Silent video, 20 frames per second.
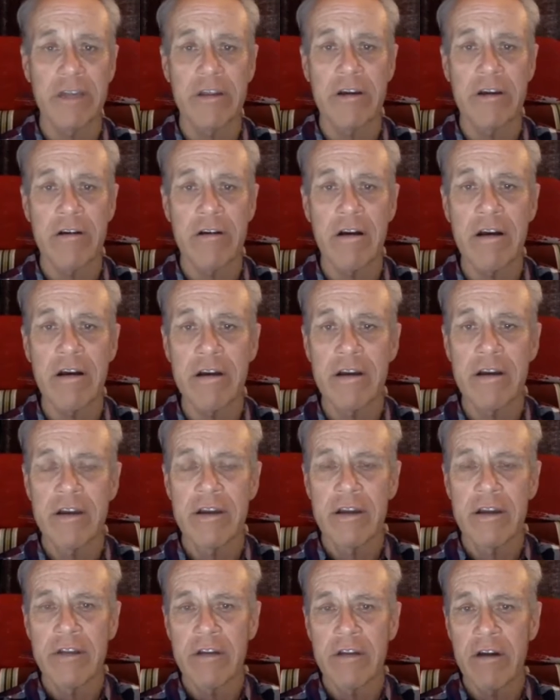There
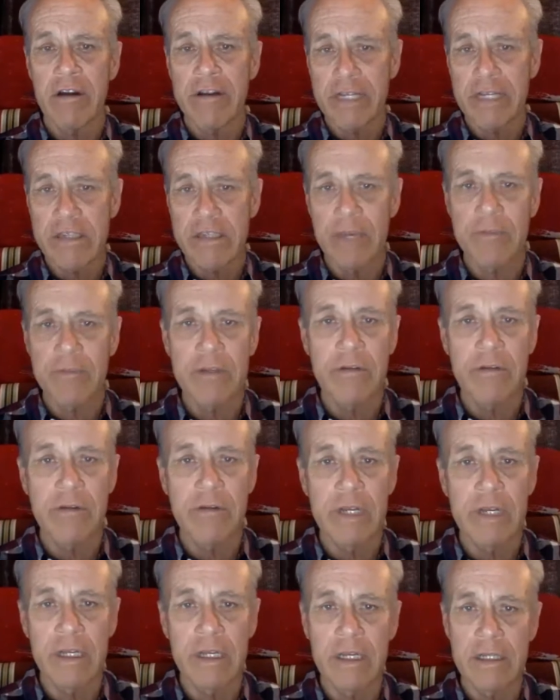are exempt
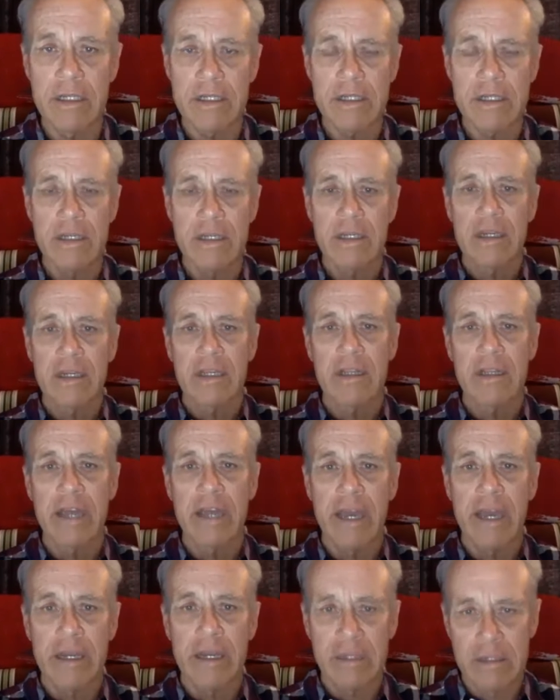ingredients
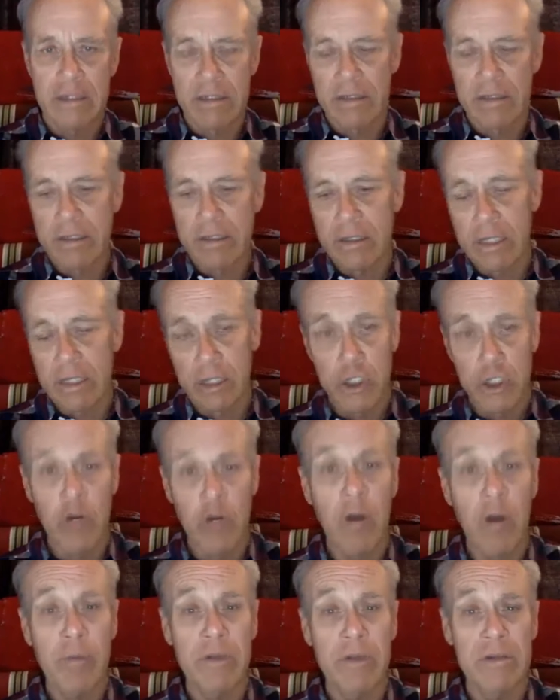that can
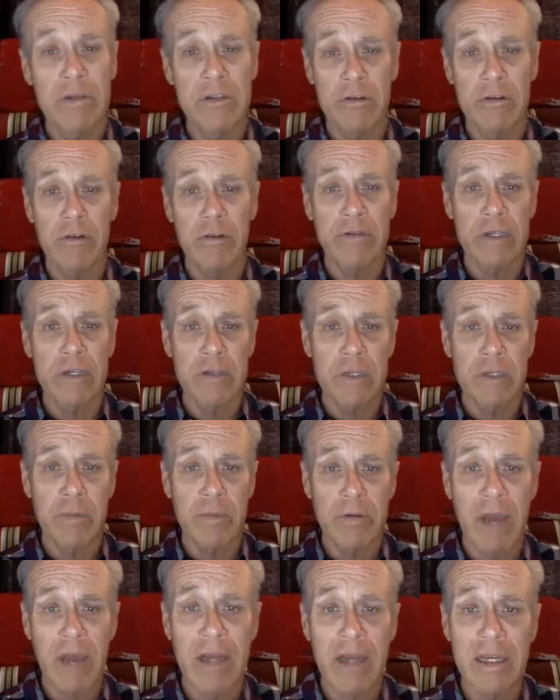show up in zero VOC
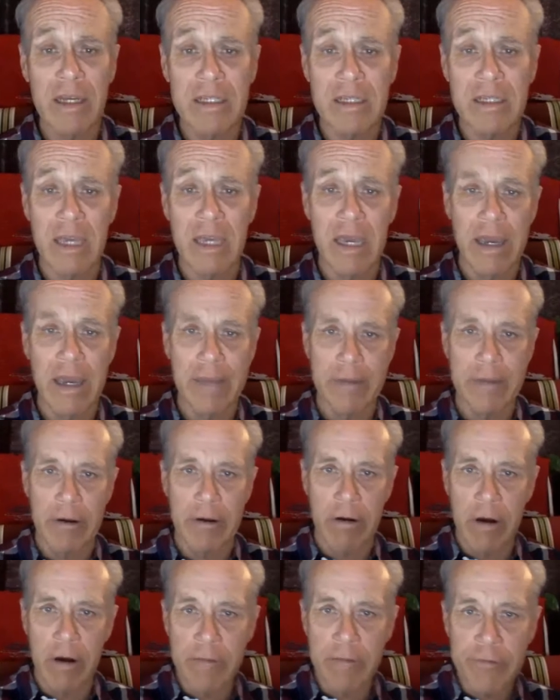products, and
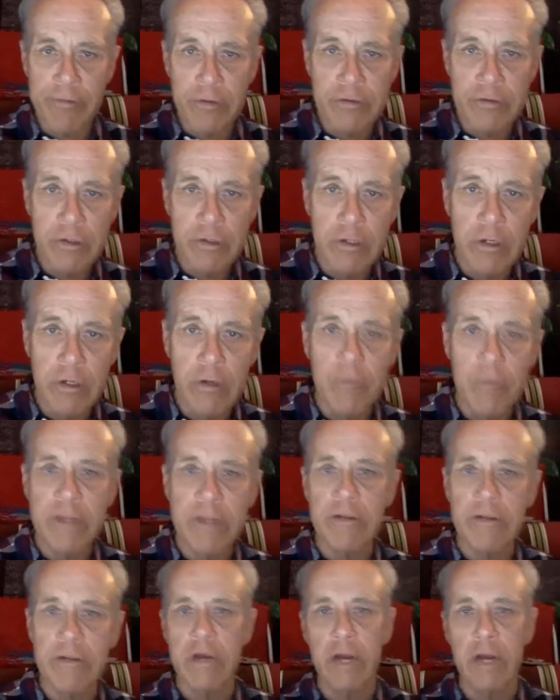they're harmful to you, but
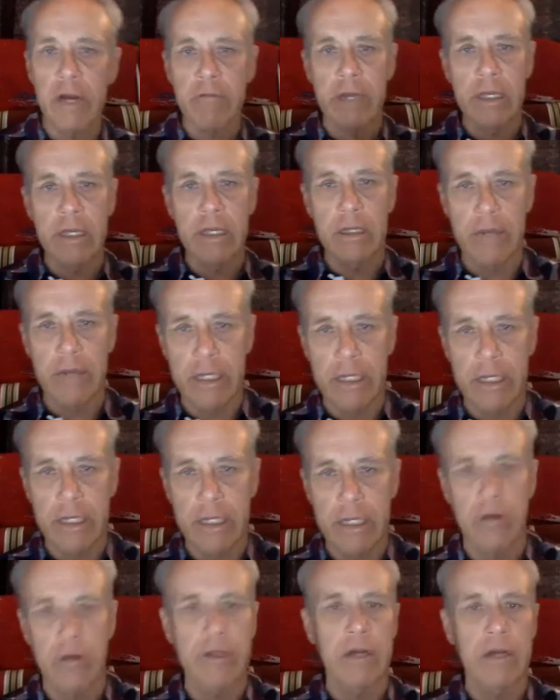they're not regulated,
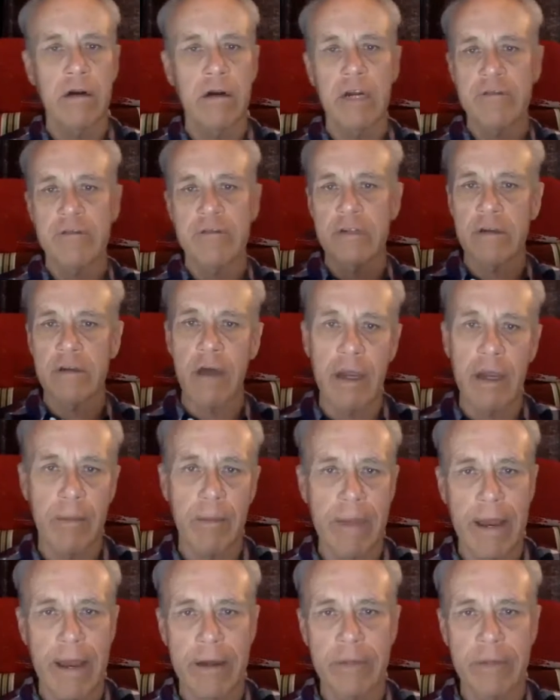so they don't have to talk
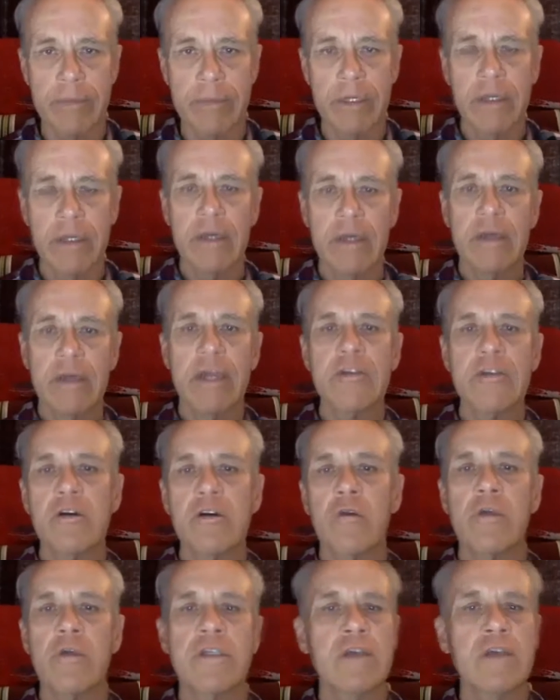about them. And
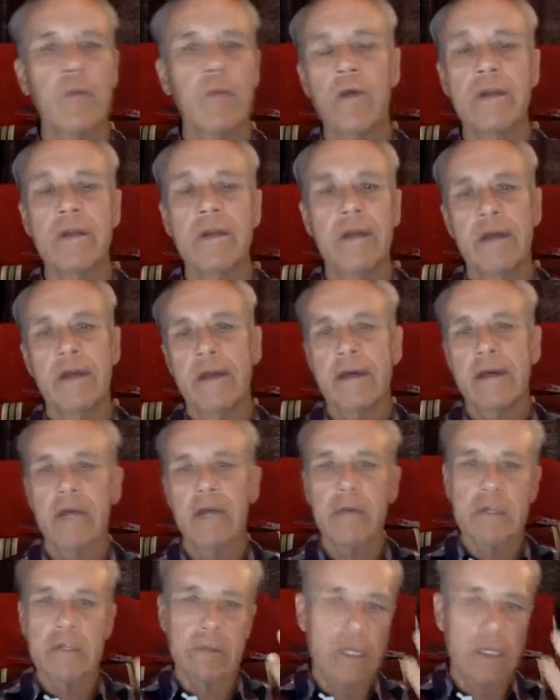so when someone
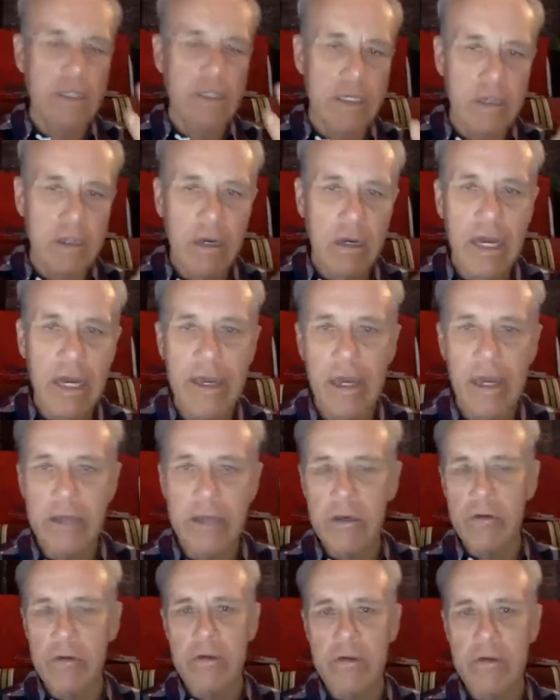comes to me and says, oh, I
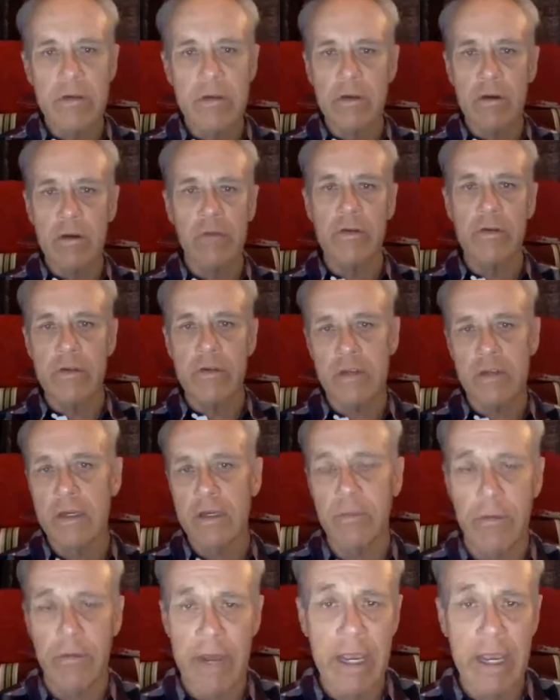used a zero
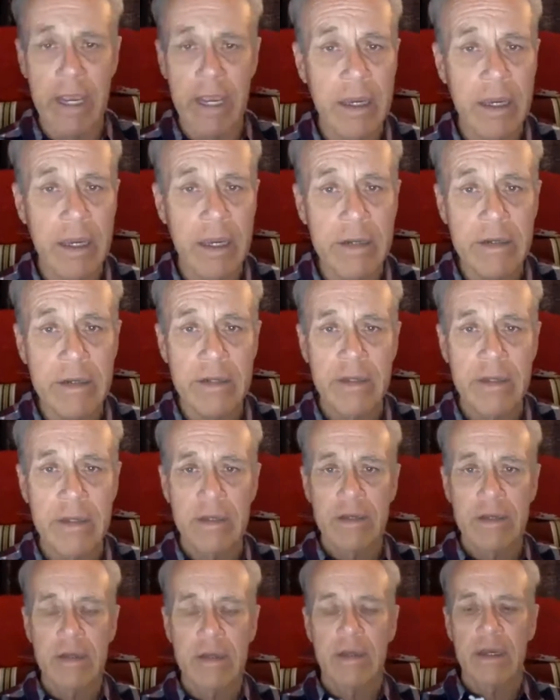VOC brand
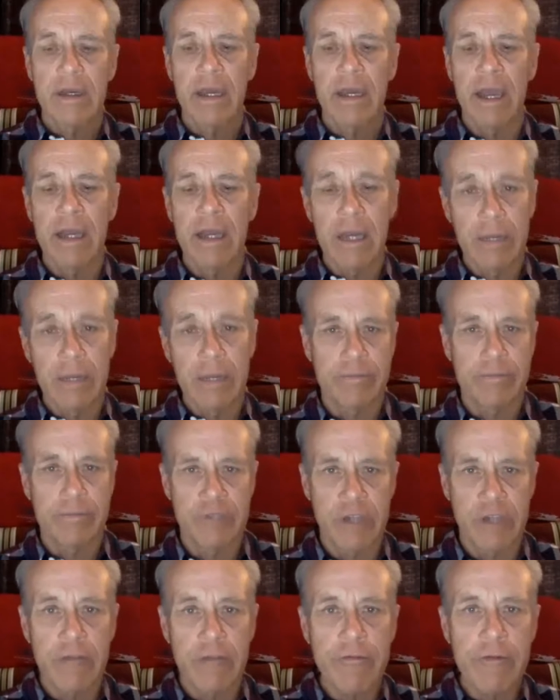and I'm
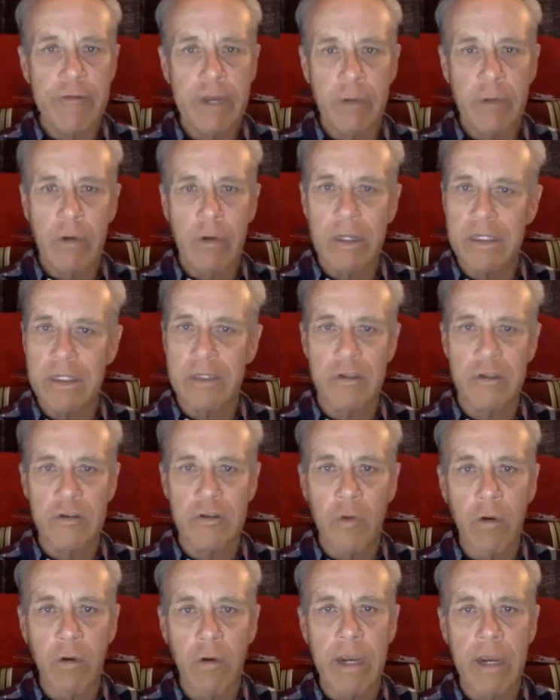suffering, what's the
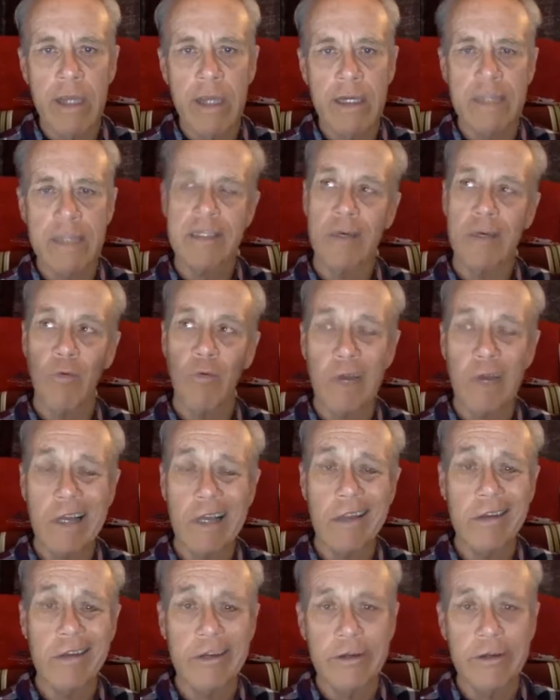story? And I say,
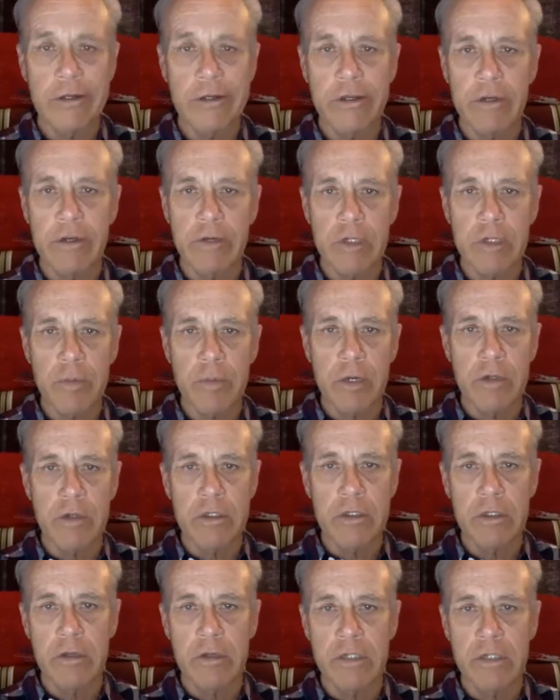well, you're exposed
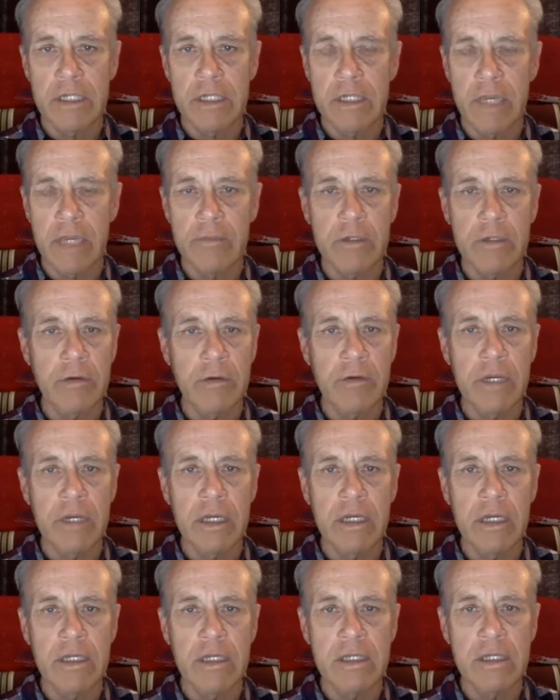to those exempt
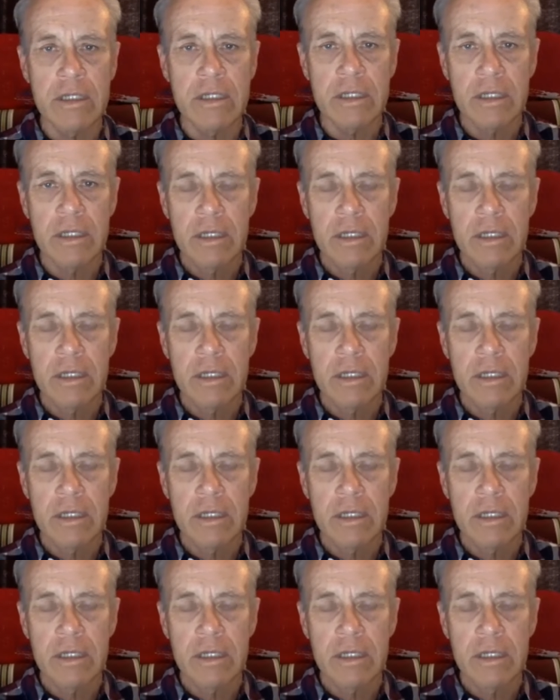ingredients.